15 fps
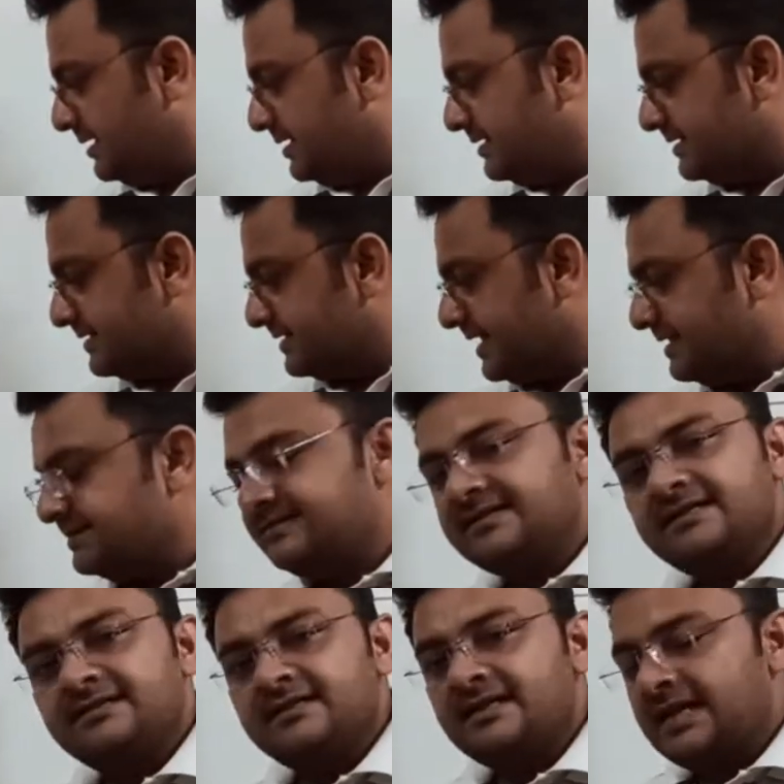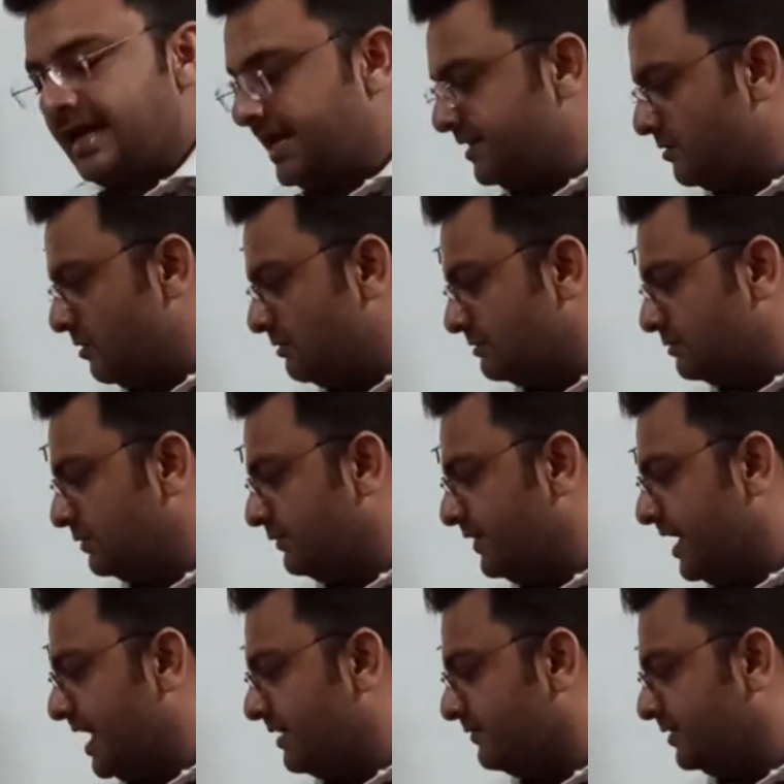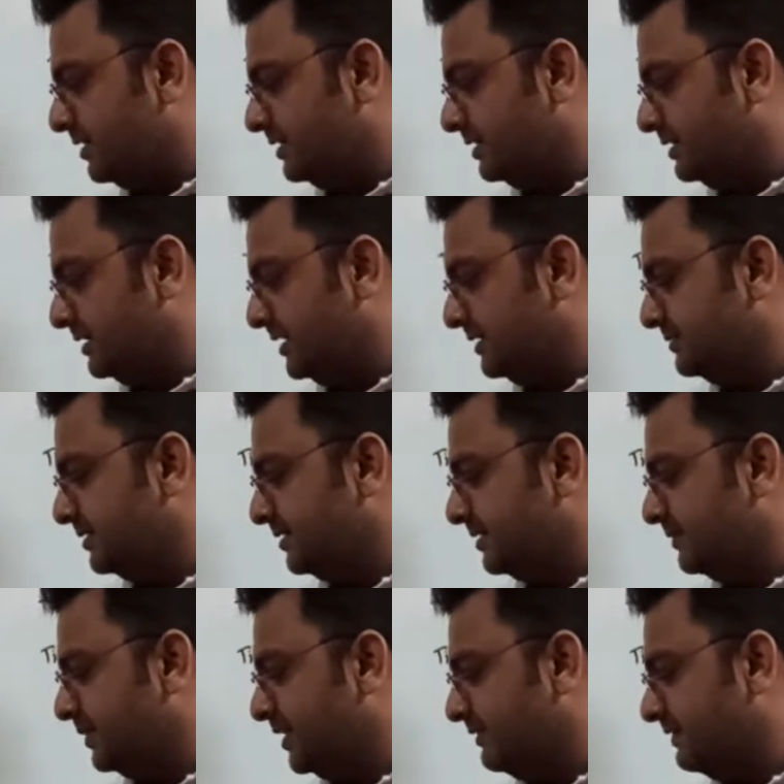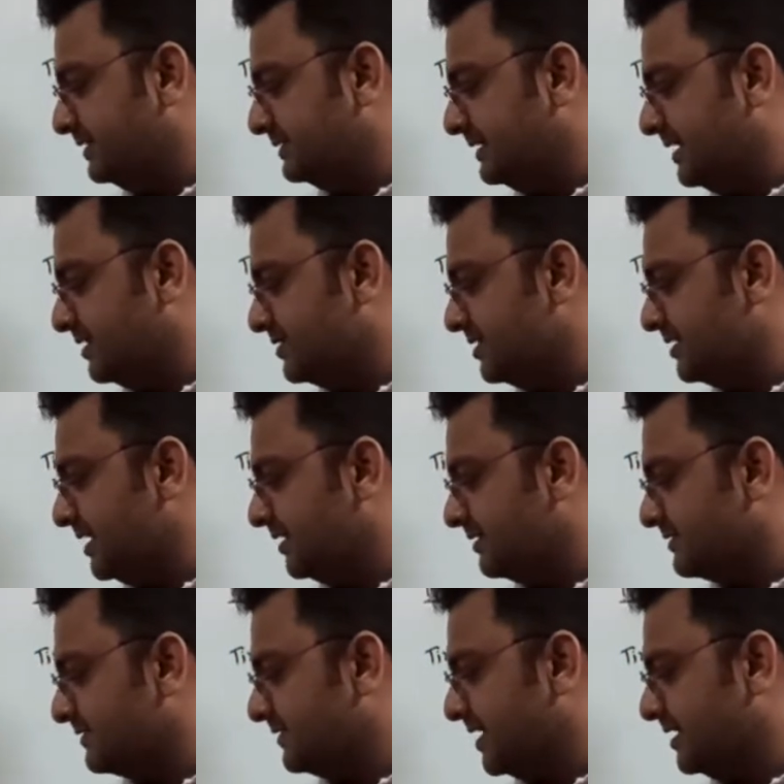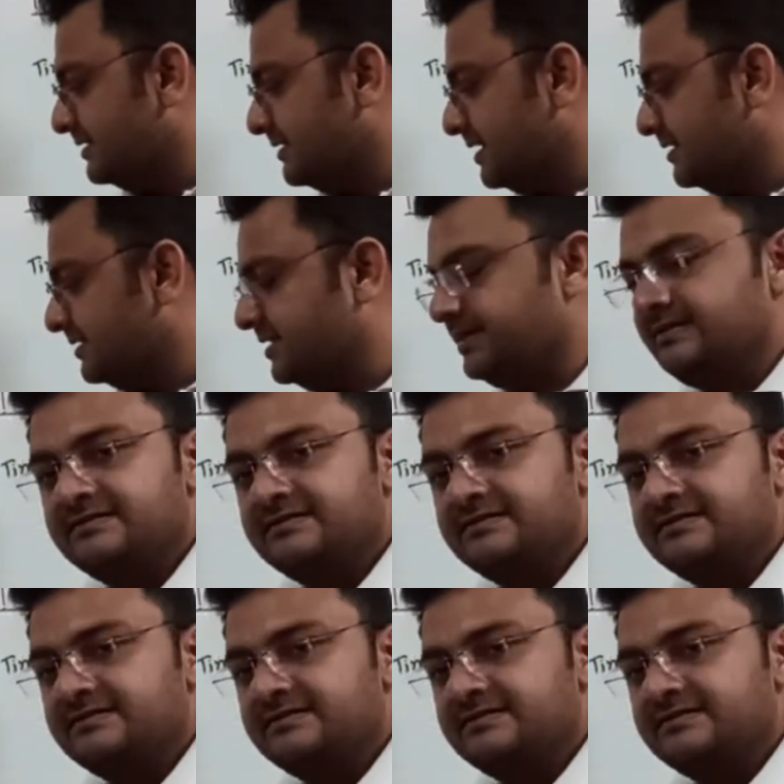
sinc signal, and also we have learned in the previous lecture, that is delta t